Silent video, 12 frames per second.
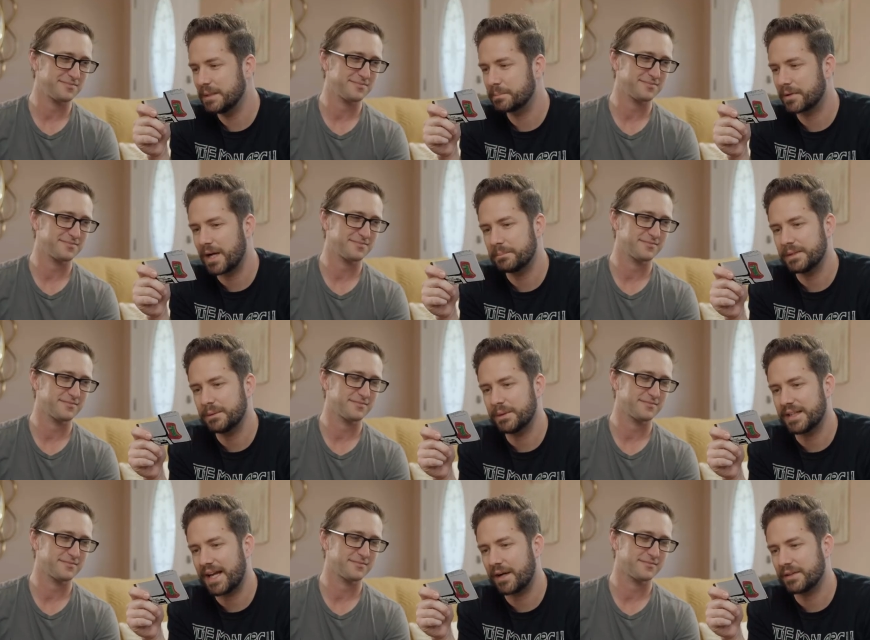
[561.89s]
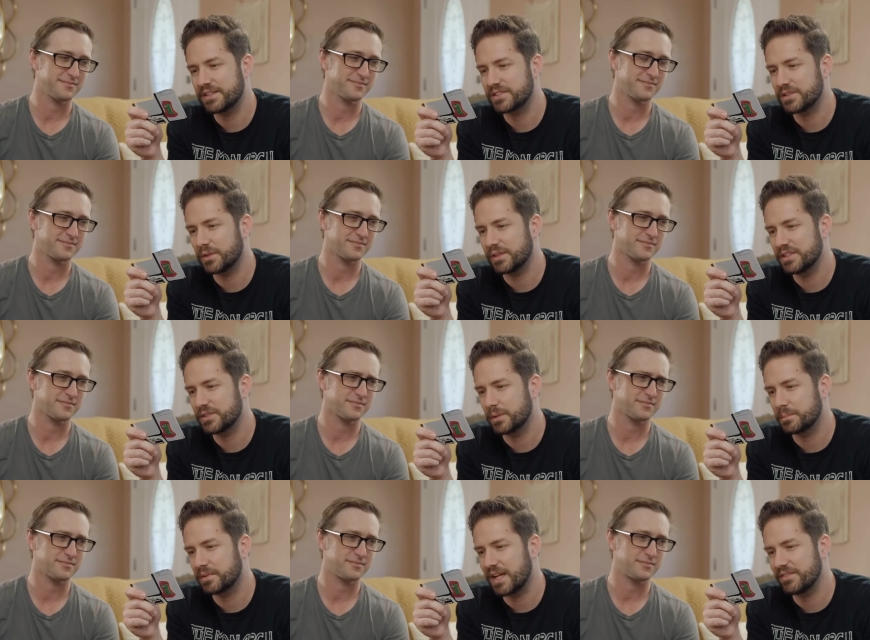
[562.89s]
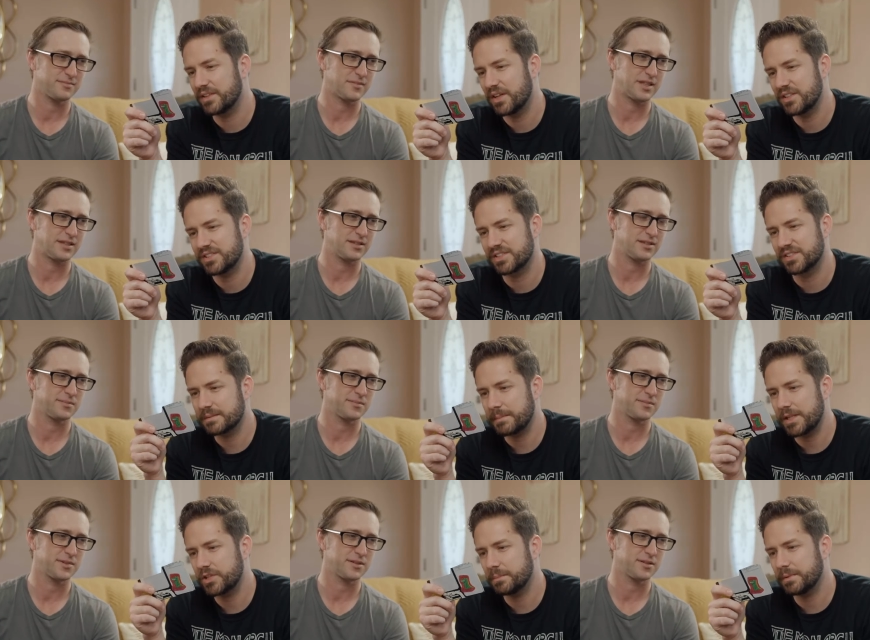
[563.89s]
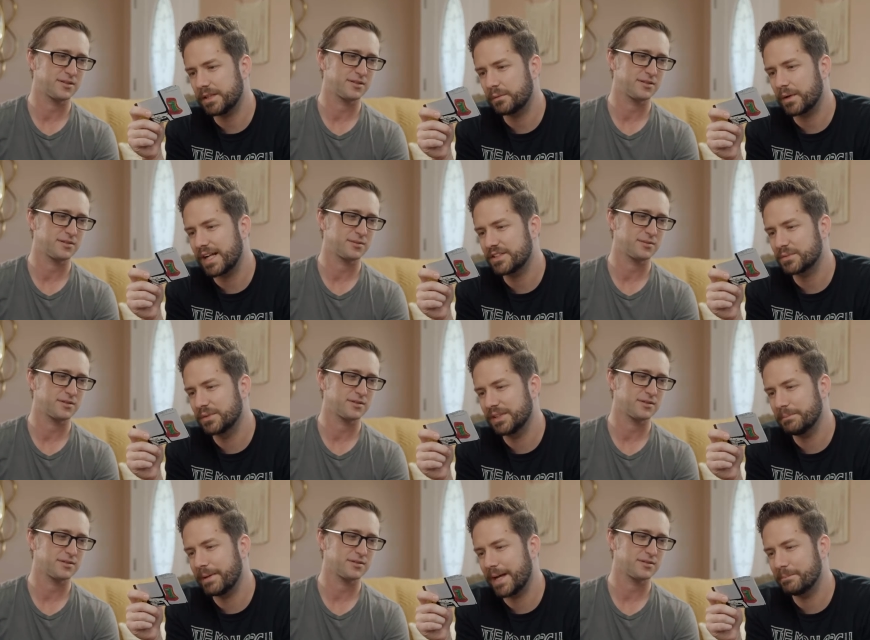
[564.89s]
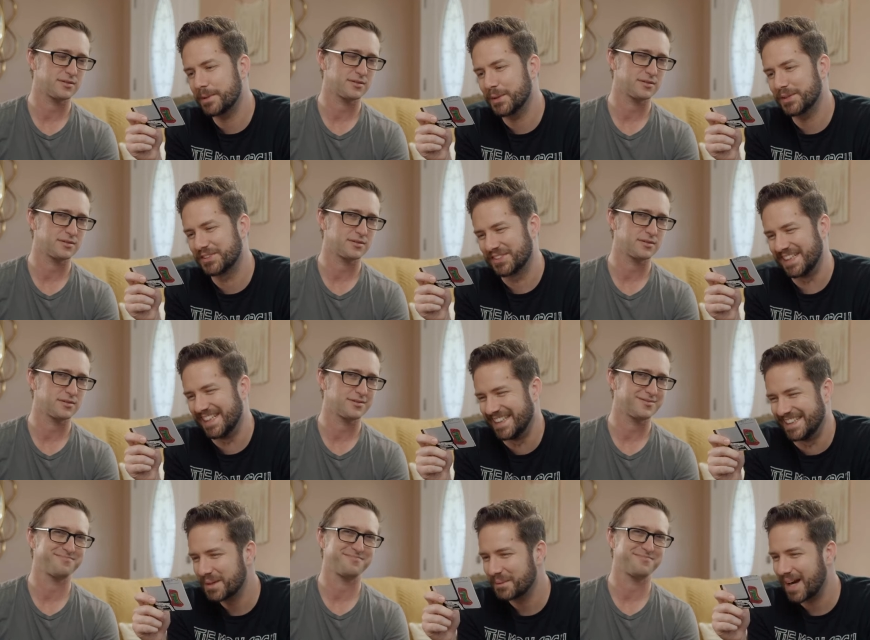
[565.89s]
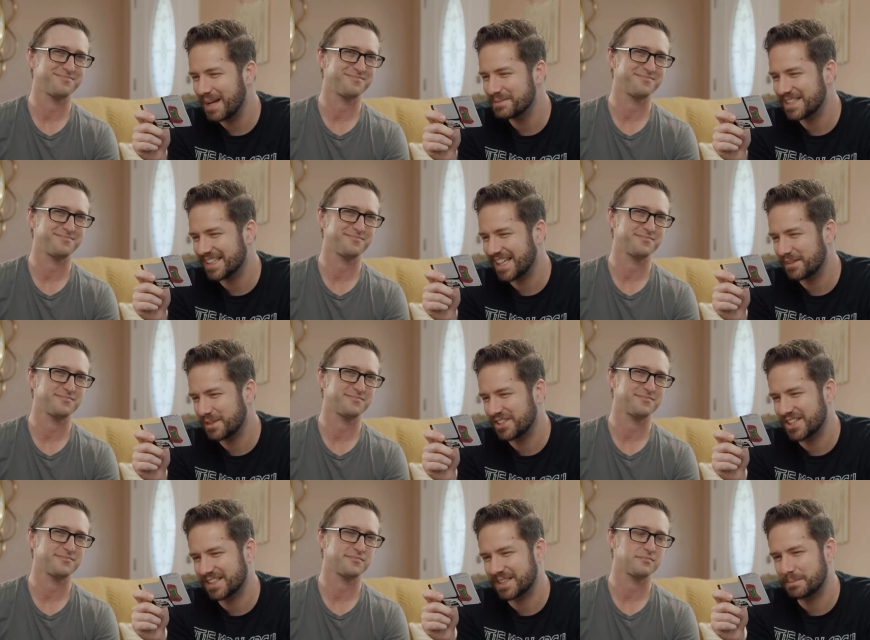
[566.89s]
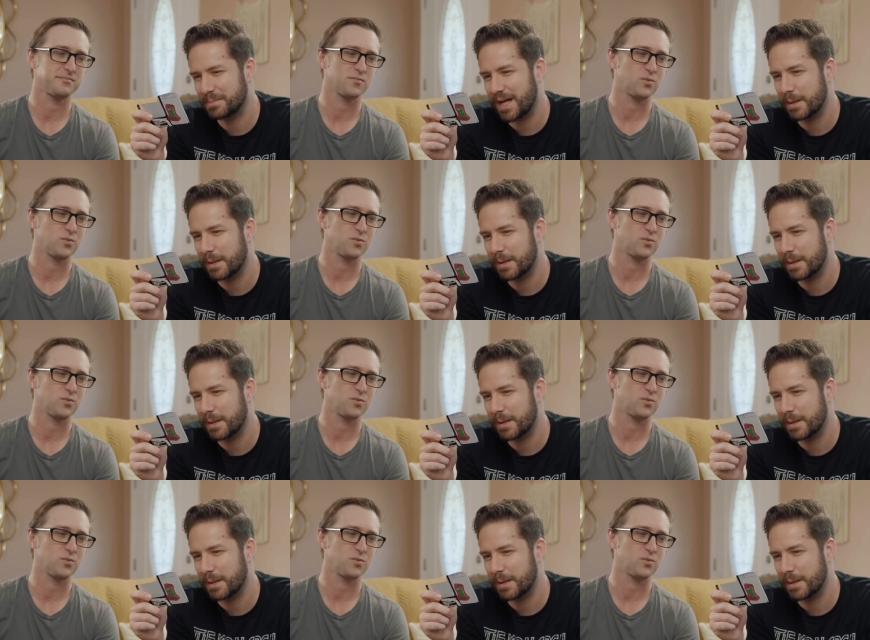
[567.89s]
Speaker 1: promptly went out and stole his own private arsenal. Major Bludd writes really bad poetry. Rhymes that get rejected by